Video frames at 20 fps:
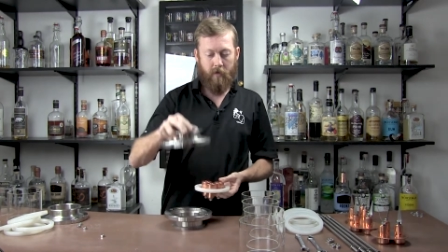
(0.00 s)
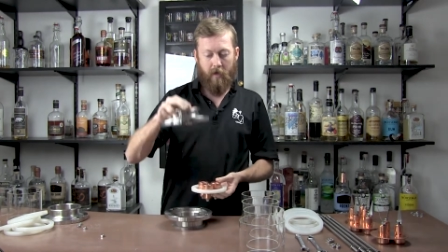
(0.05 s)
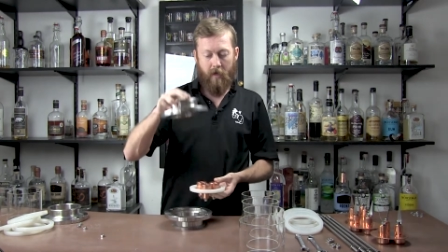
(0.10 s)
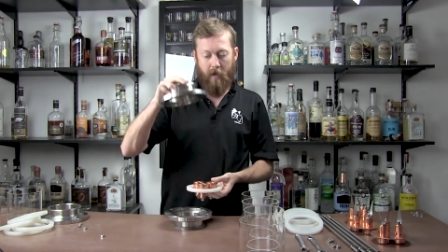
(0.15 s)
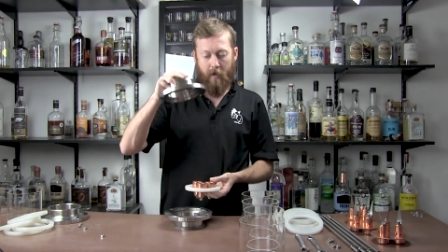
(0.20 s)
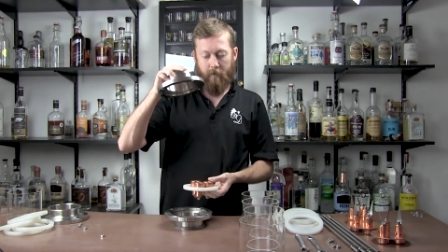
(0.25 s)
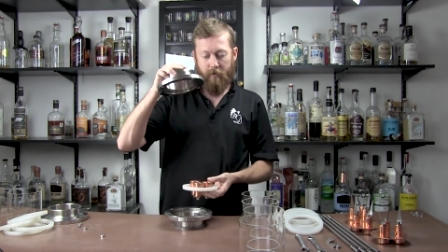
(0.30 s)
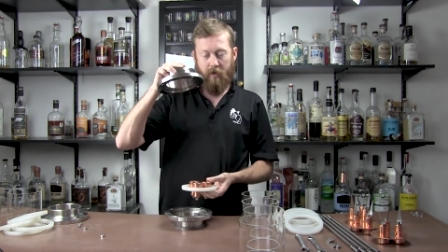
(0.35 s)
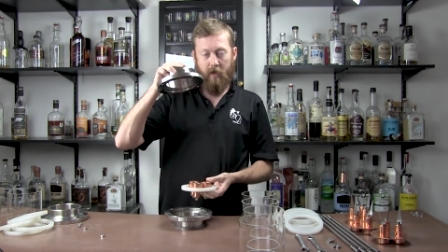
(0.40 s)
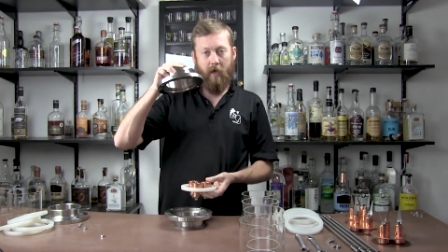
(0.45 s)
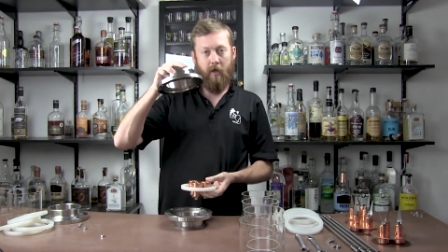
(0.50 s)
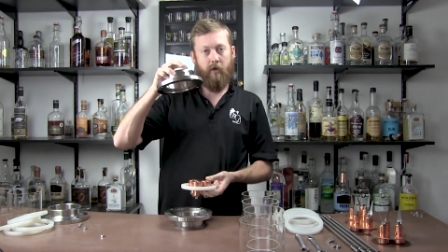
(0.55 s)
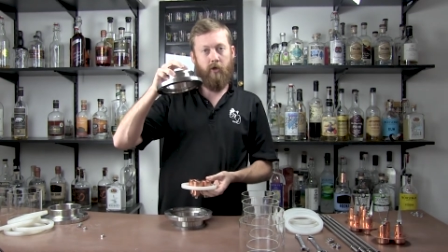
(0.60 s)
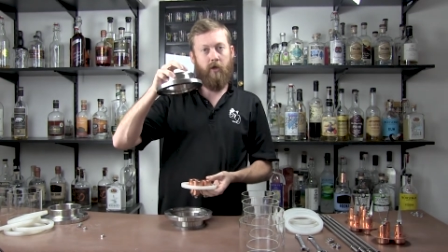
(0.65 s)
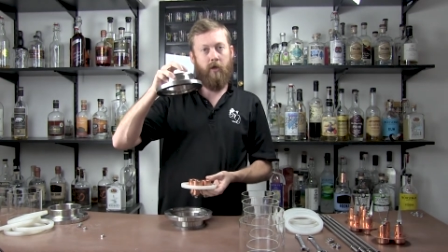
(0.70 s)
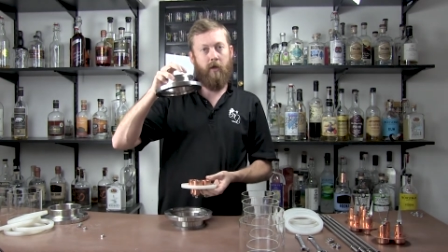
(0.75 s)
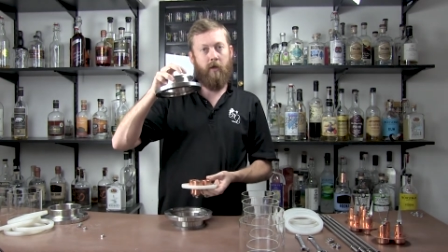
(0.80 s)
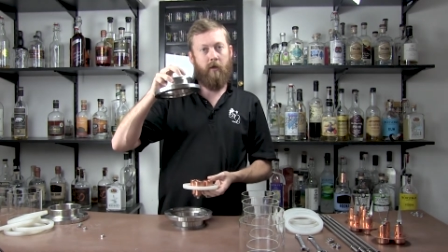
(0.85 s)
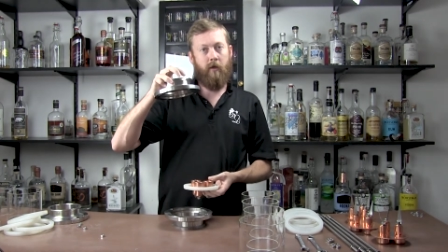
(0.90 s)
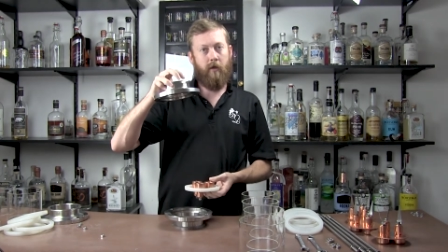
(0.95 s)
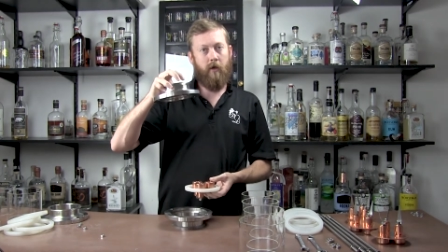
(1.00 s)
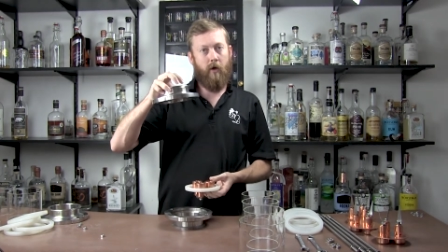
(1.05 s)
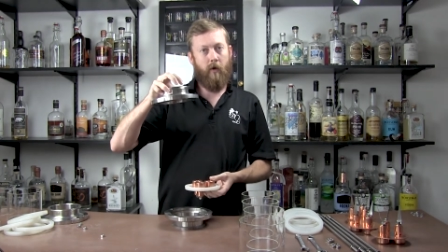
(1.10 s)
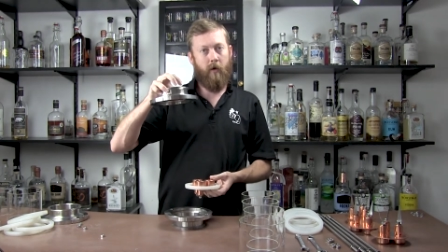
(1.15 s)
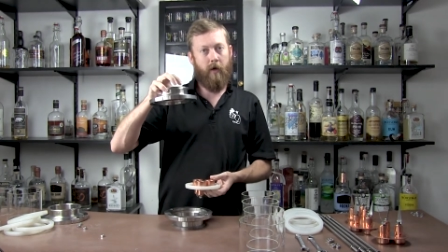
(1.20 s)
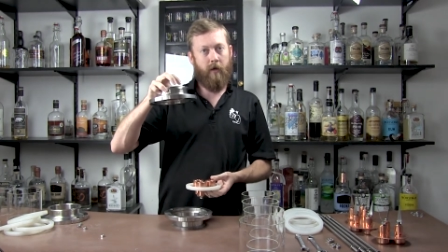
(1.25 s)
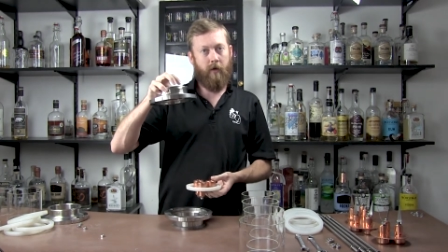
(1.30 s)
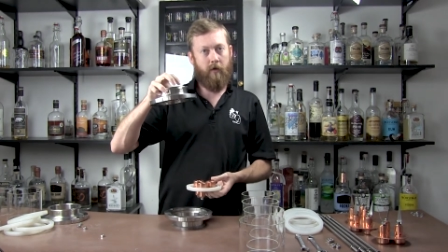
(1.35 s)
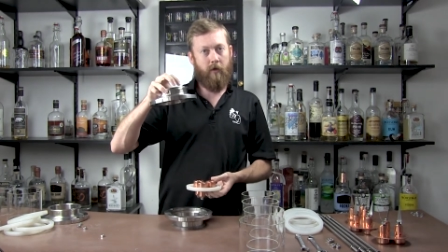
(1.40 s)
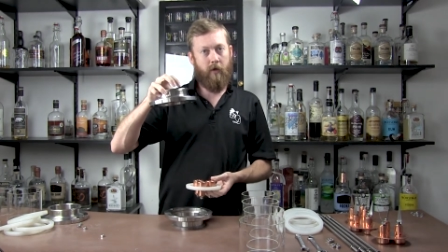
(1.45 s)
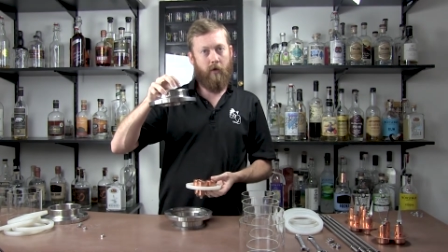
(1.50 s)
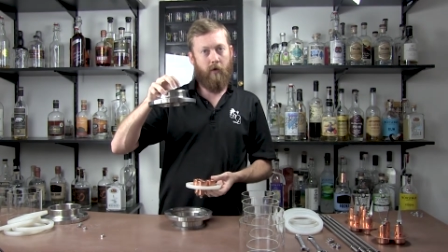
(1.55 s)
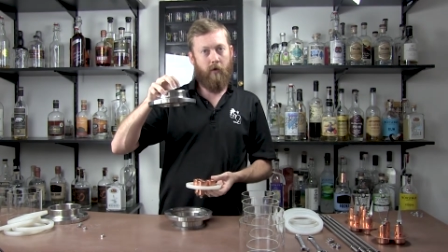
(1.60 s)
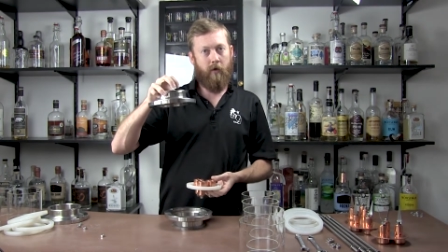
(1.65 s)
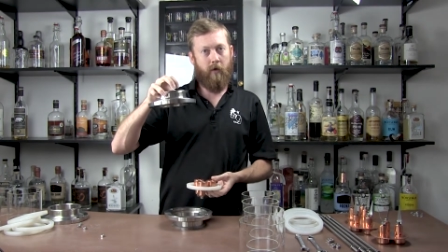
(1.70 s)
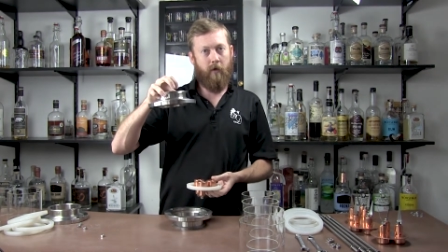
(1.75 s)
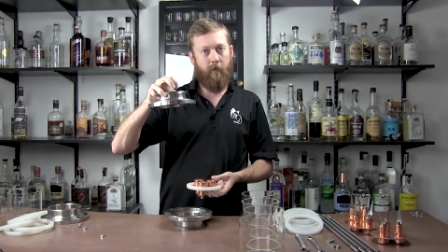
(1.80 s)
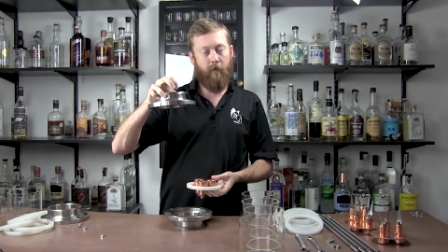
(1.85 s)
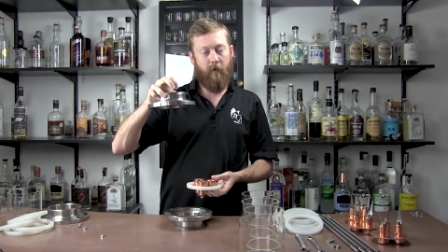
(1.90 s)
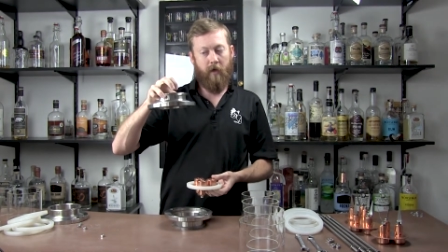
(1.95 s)
top section going
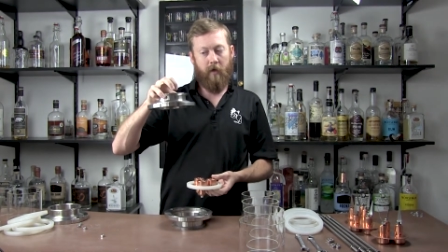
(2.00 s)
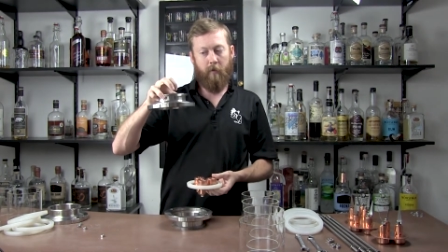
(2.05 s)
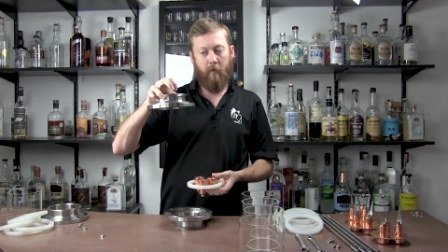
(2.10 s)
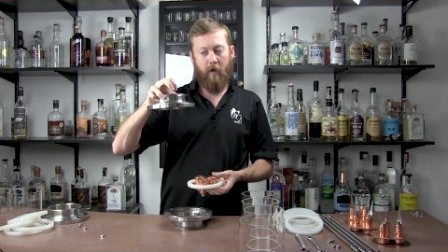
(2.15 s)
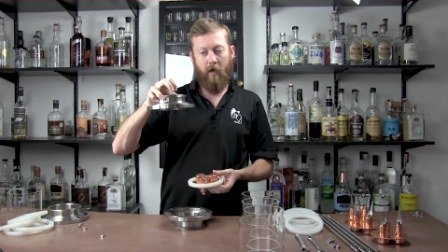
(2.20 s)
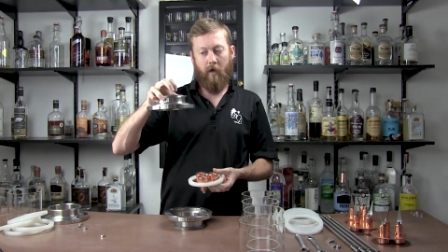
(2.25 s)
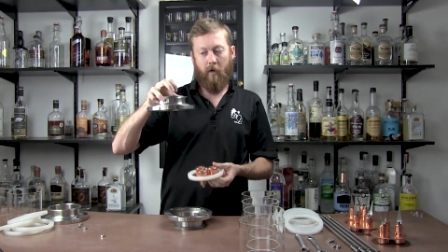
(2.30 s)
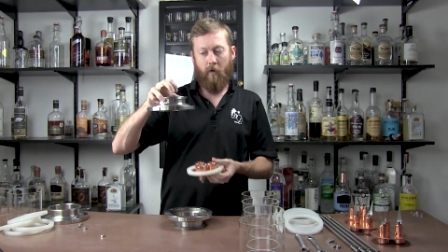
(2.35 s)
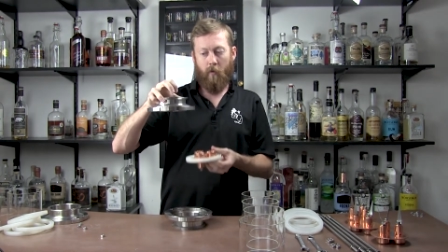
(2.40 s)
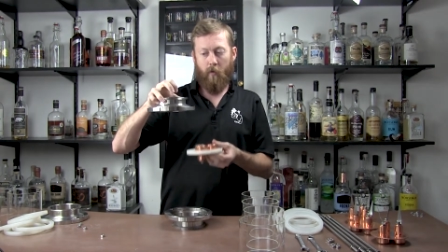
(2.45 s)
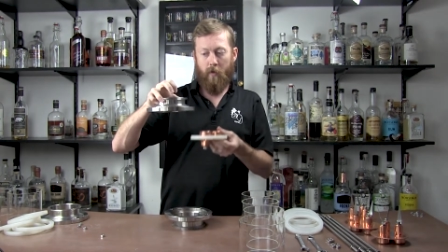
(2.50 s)
to the dephlegmator,